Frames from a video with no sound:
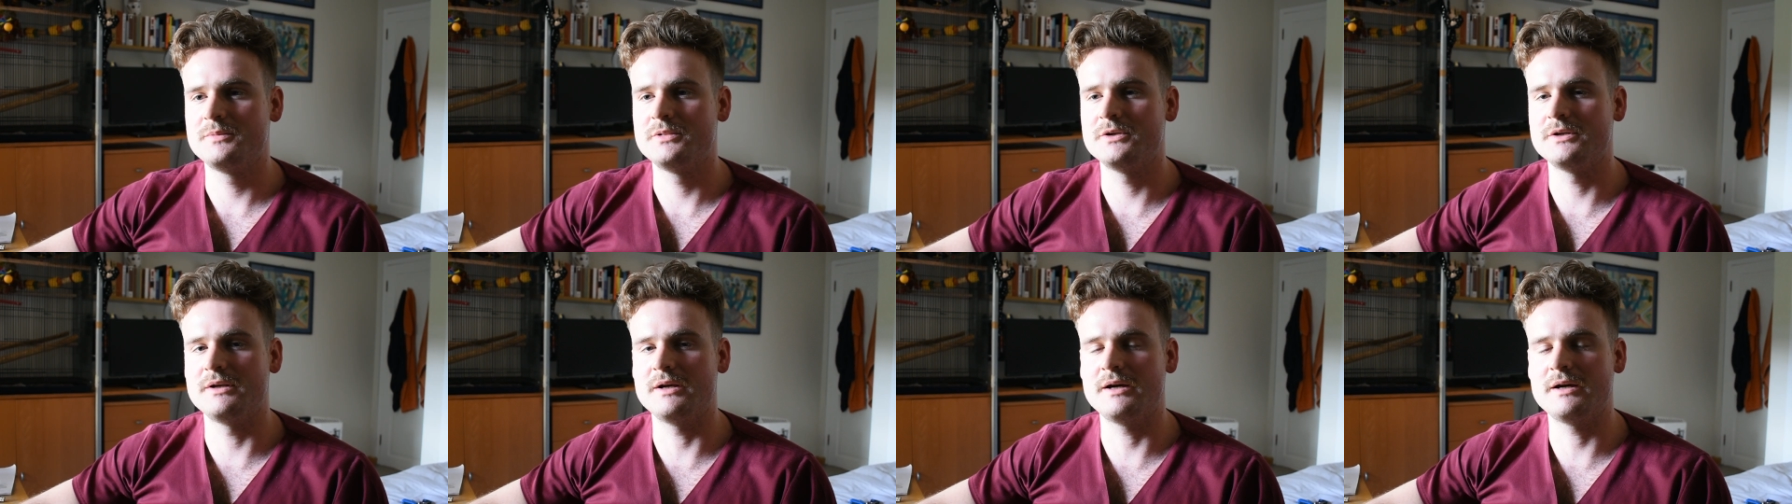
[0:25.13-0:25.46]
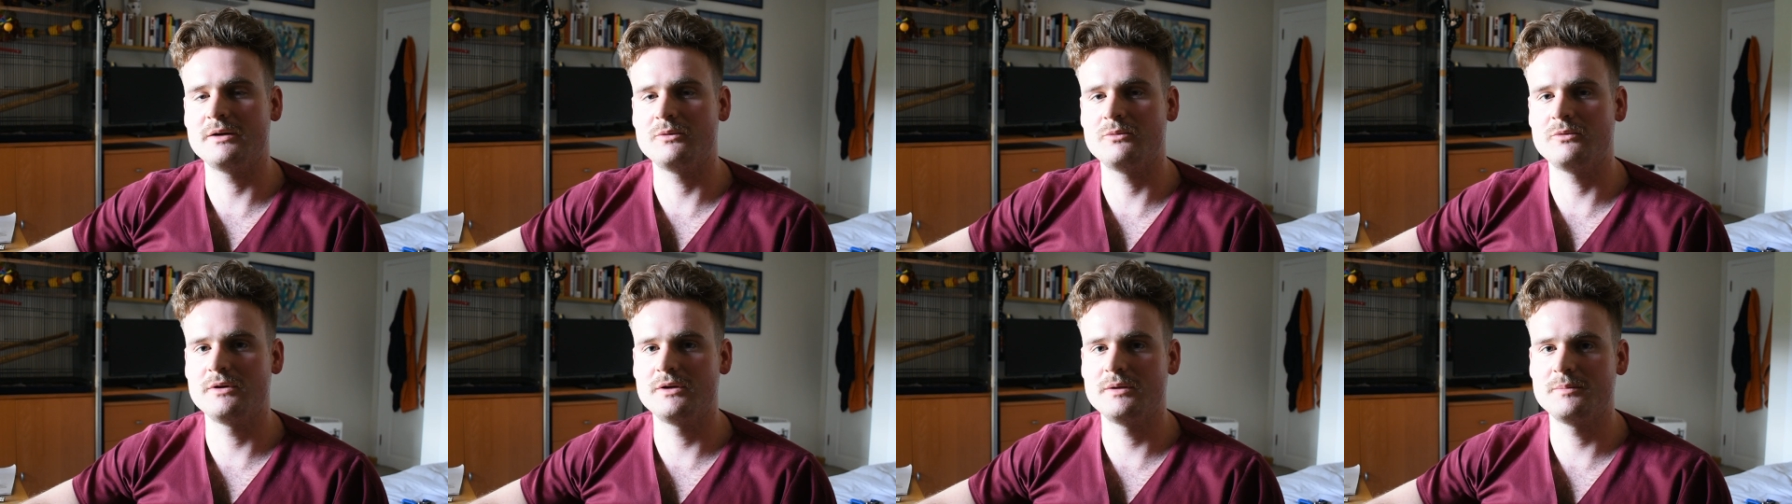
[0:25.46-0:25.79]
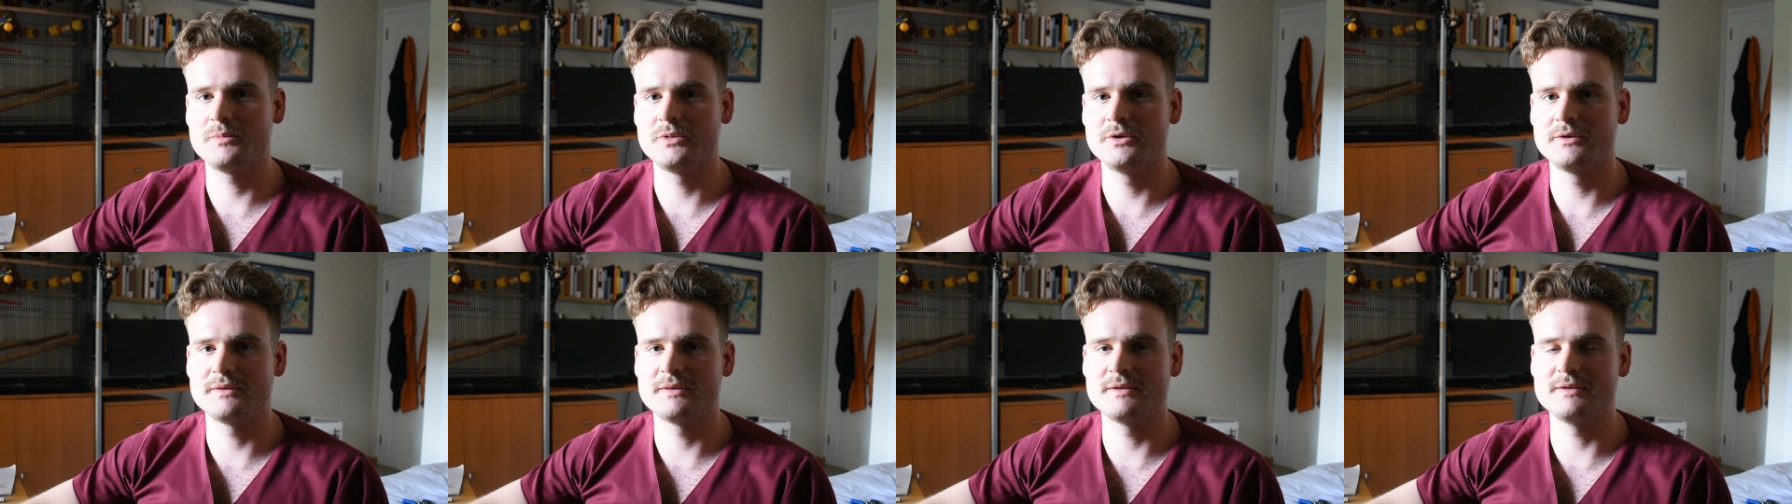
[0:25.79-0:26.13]
But I want to
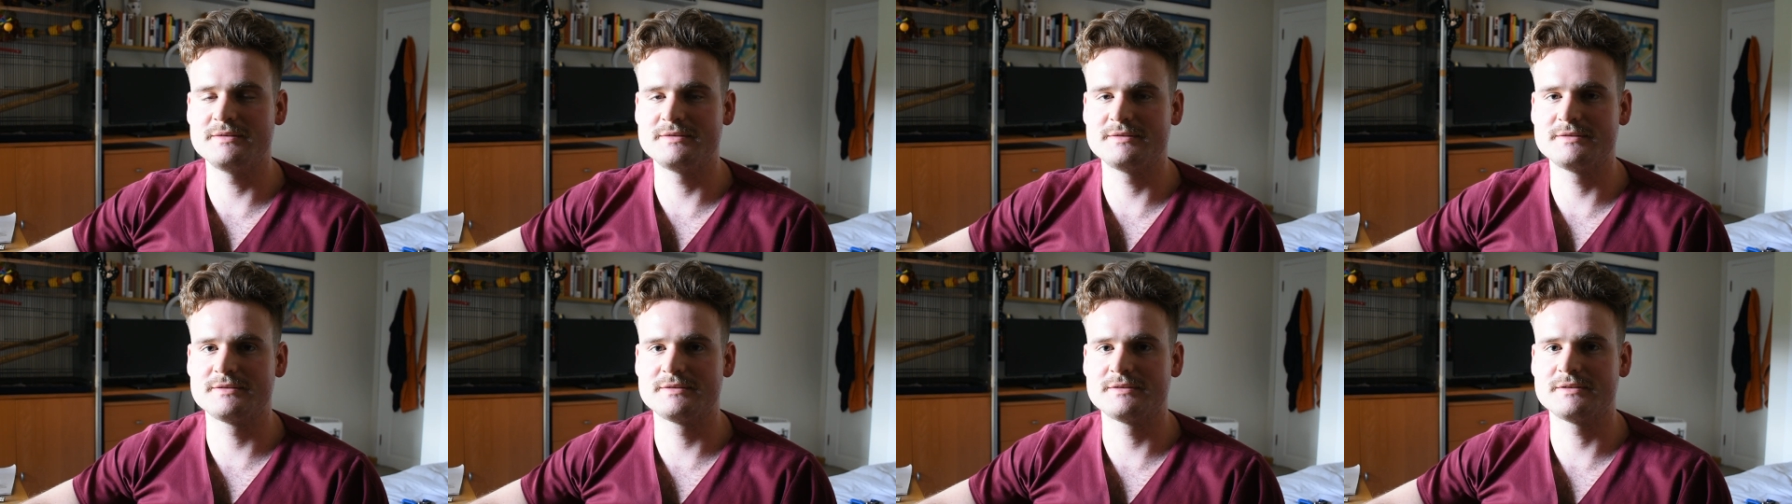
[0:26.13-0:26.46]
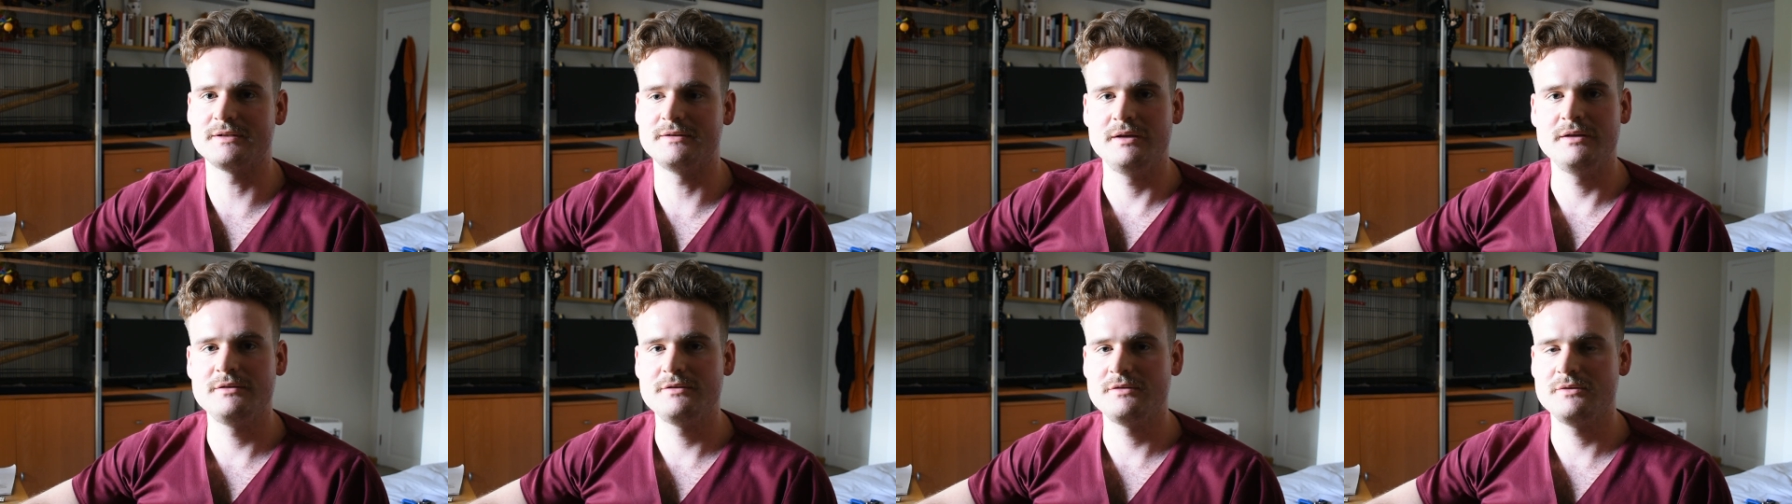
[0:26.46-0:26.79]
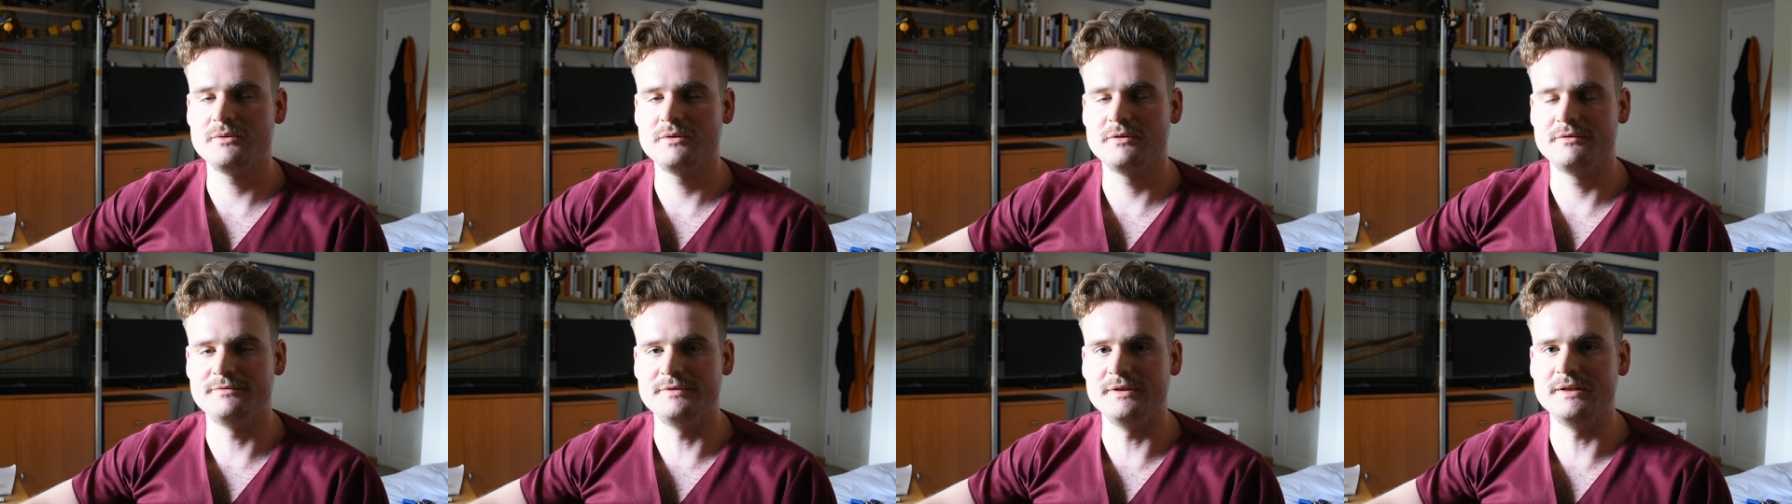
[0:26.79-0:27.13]
put this
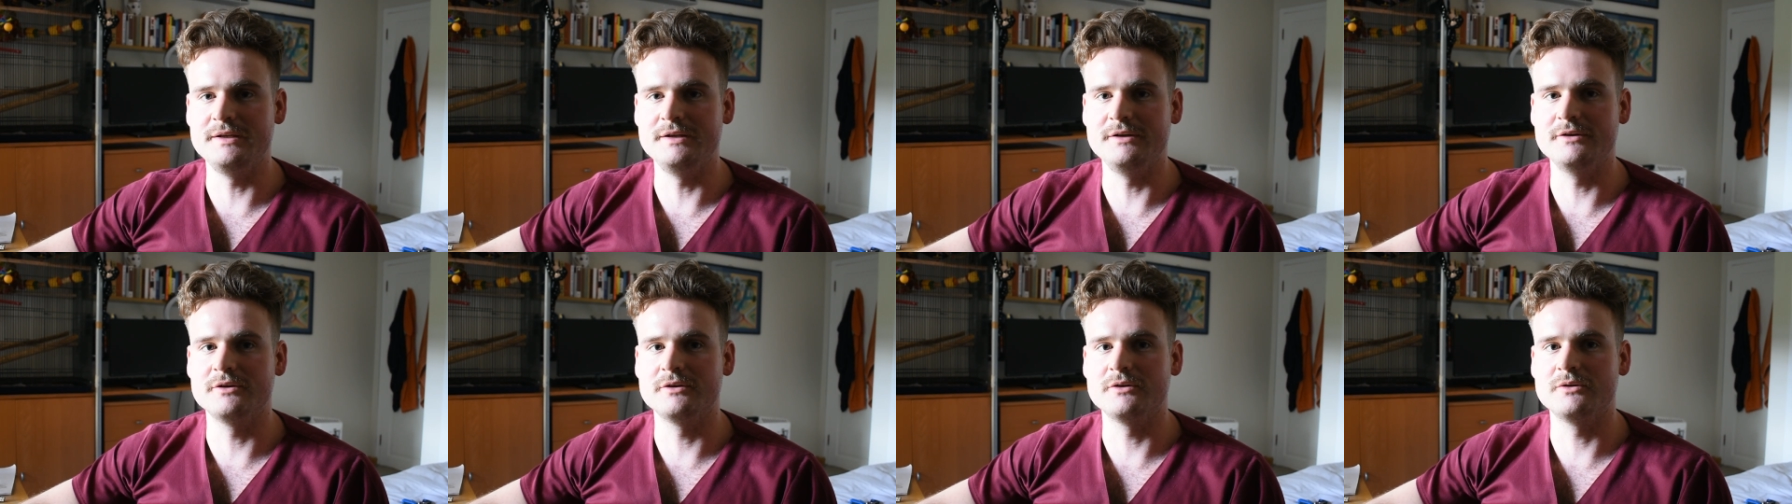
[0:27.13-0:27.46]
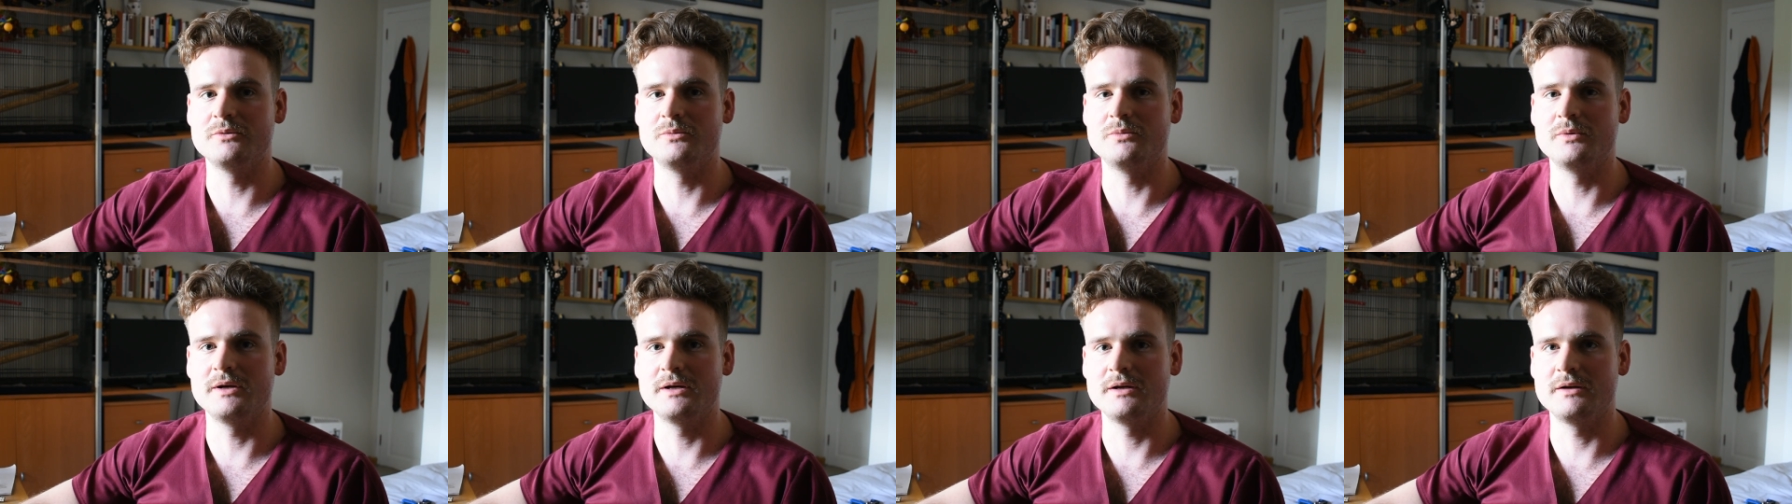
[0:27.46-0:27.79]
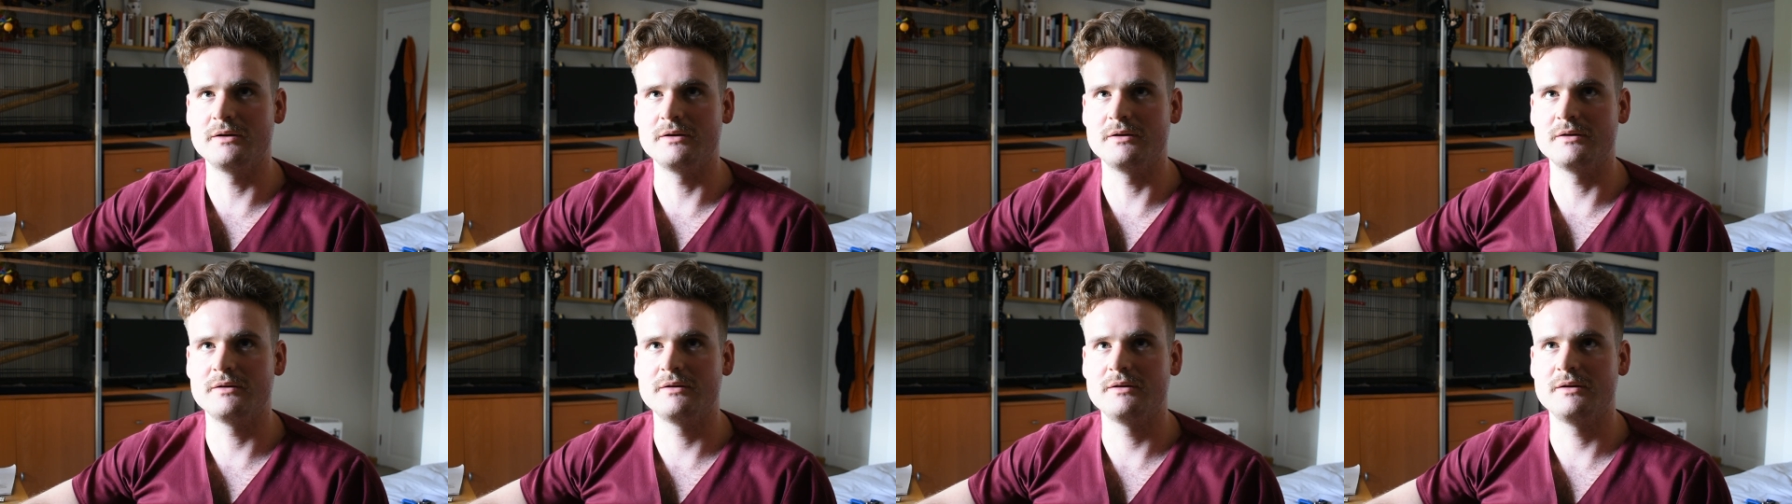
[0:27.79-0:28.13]
into a video
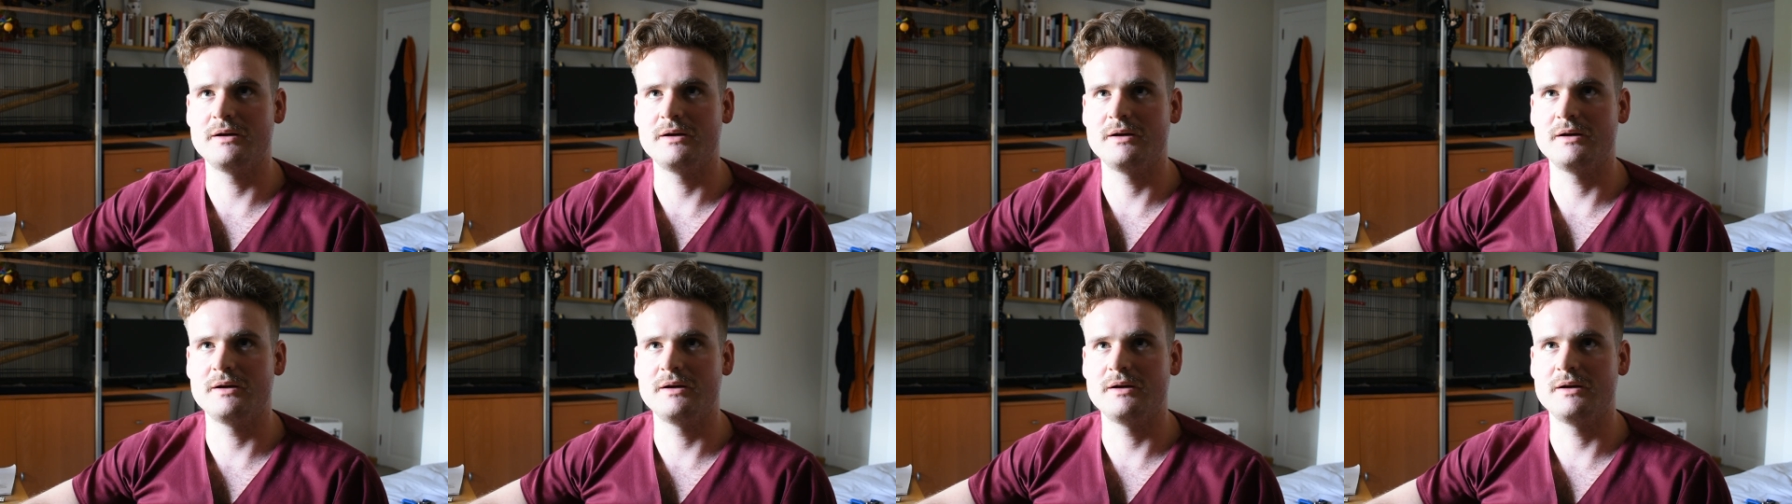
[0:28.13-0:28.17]
where